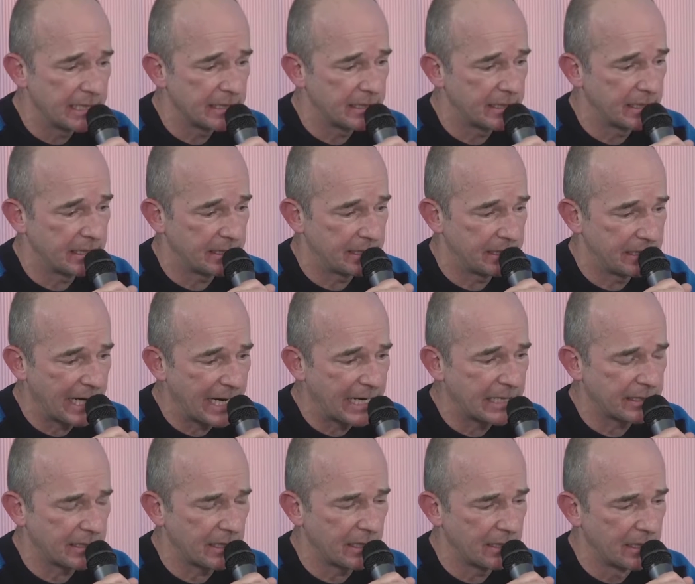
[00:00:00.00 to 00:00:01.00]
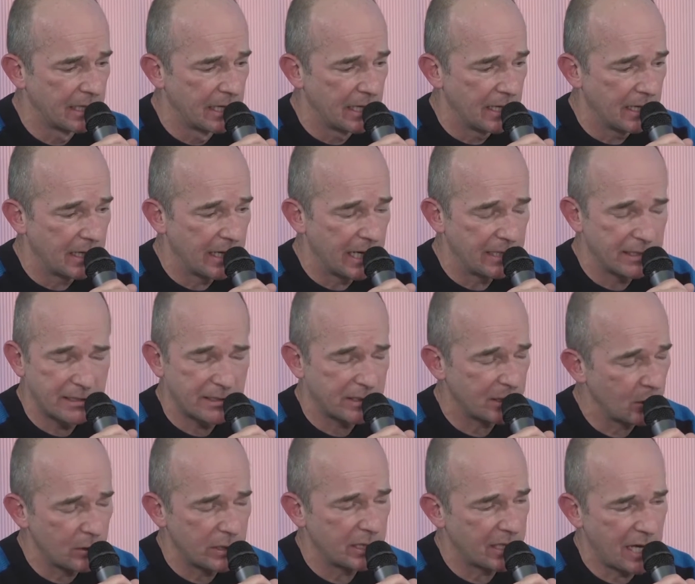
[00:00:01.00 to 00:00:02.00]
that data, and it's
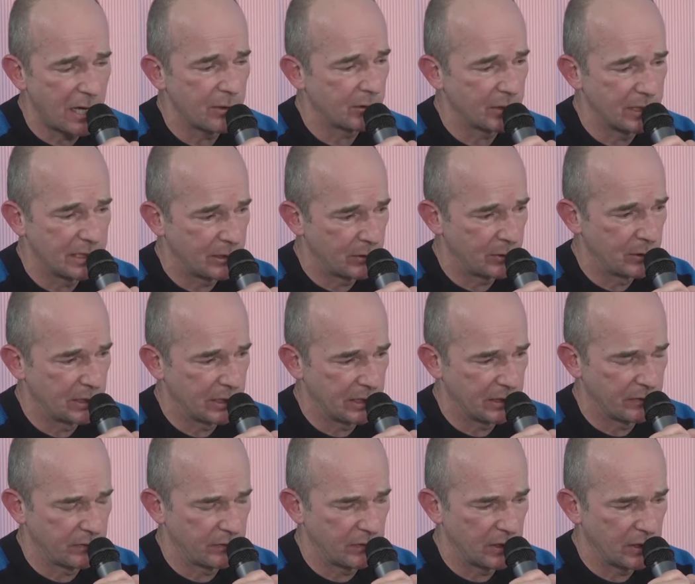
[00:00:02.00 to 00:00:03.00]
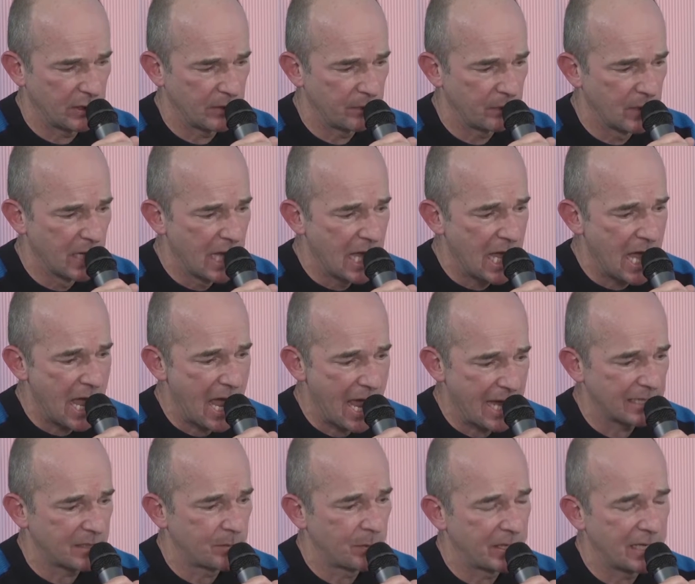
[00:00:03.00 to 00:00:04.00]
totally counterintuitive,
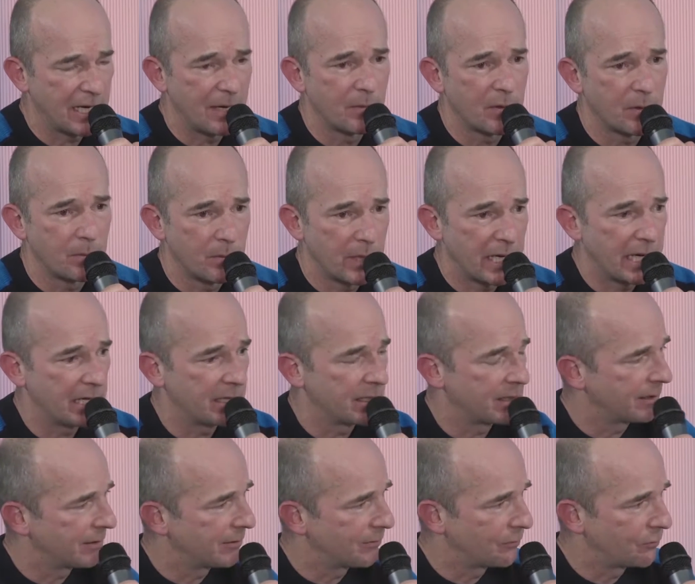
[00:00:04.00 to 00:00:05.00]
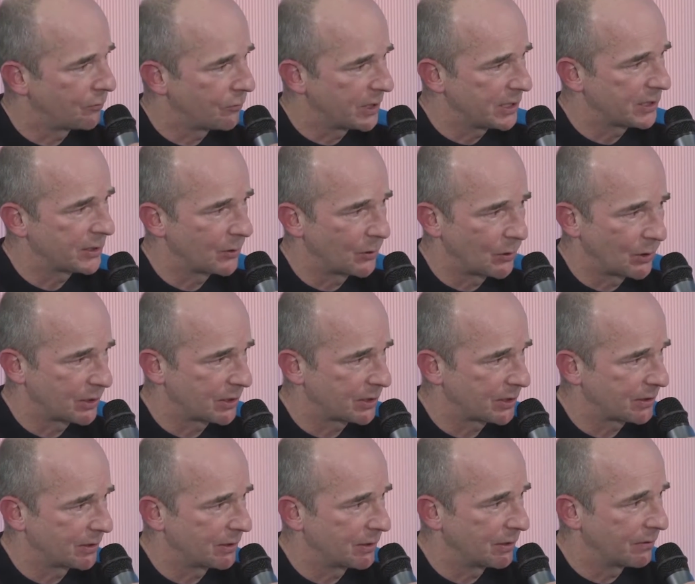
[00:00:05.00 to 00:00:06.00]
has become the main
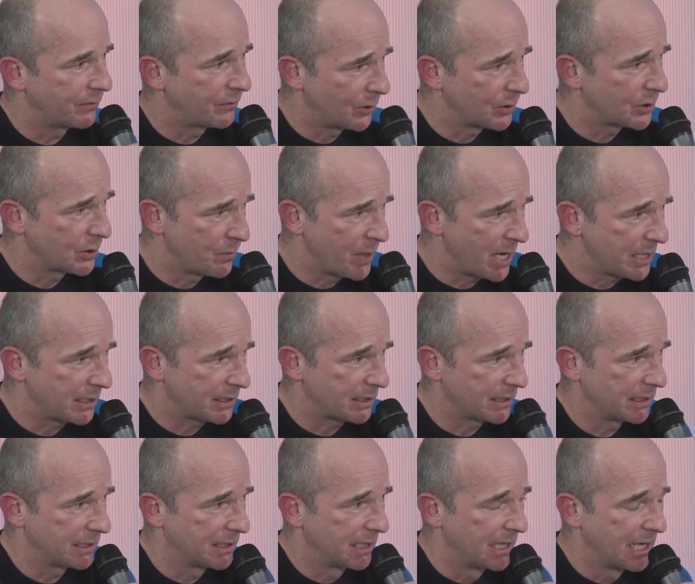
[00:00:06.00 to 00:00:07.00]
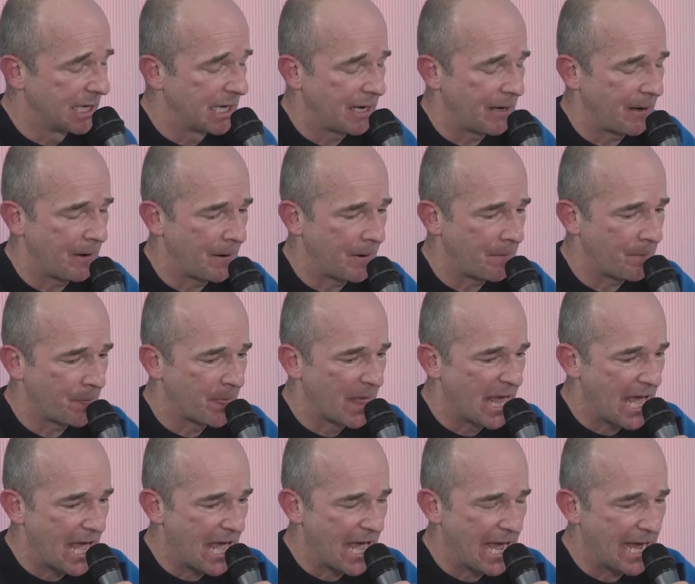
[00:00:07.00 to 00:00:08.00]
resource for humanity. And
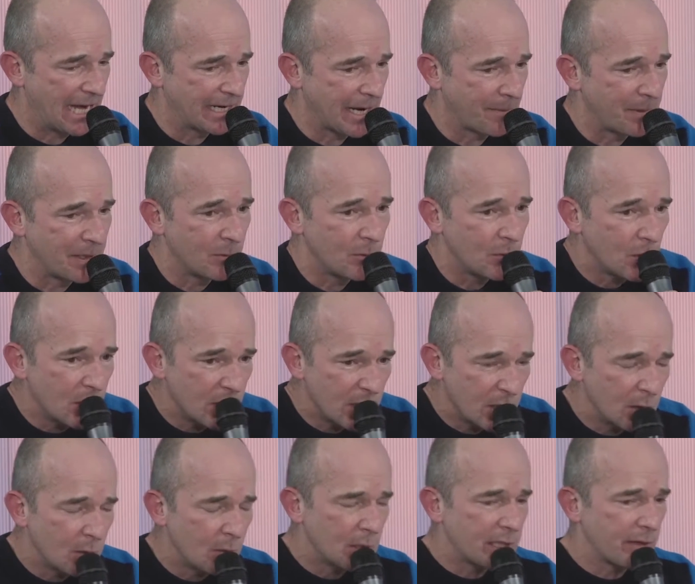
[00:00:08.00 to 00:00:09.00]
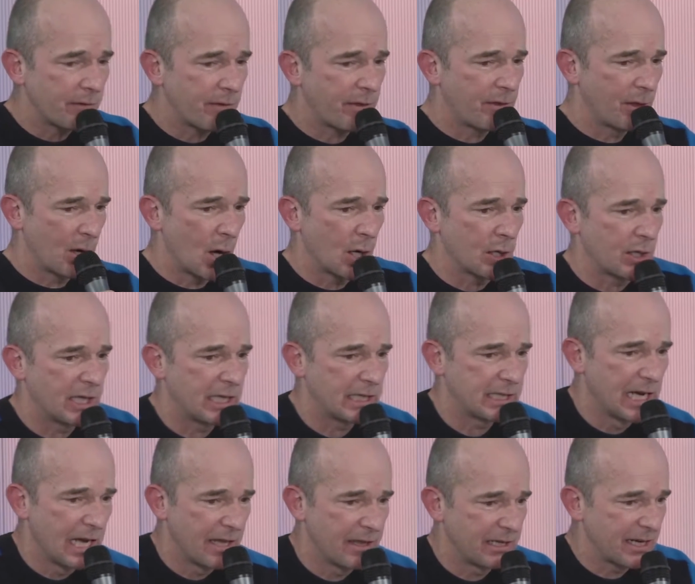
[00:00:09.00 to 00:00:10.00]
I mean, who would have thought
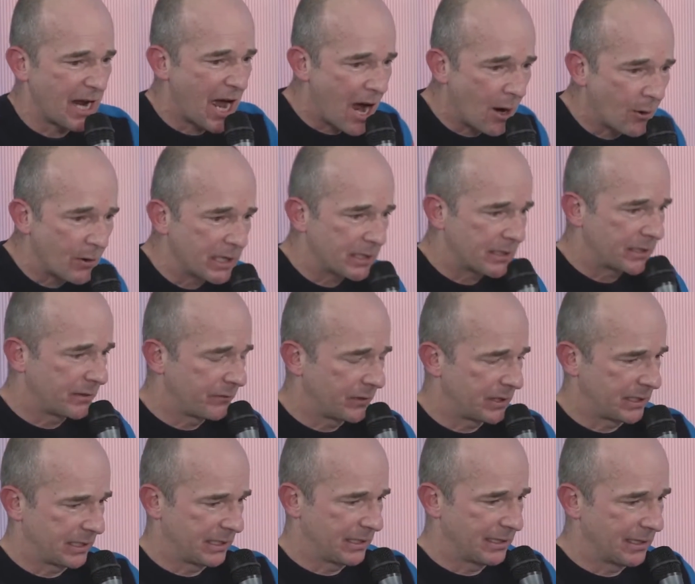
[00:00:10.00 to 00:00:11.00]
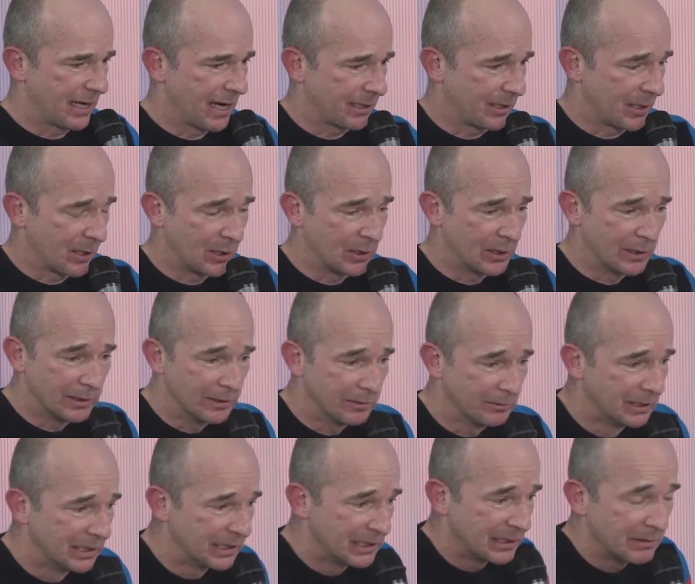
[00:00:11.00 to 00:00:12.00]
that our activity, I don't
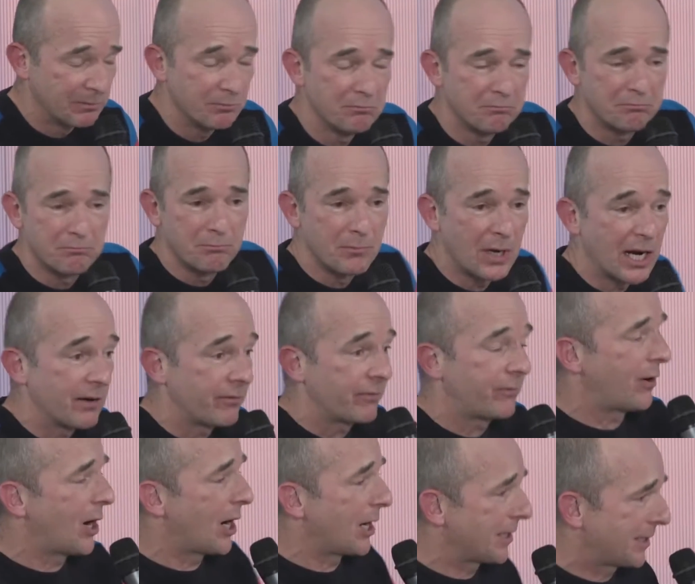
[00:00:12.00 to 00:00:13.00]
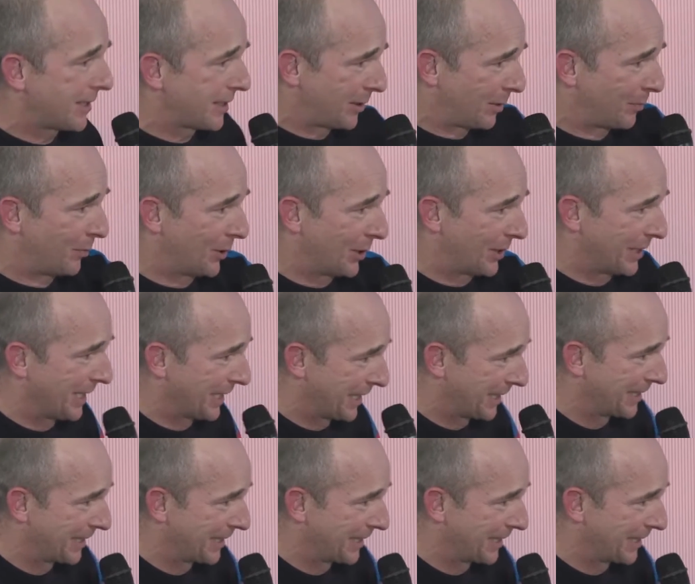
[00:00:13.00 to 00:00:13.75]
know, my farts, to put it like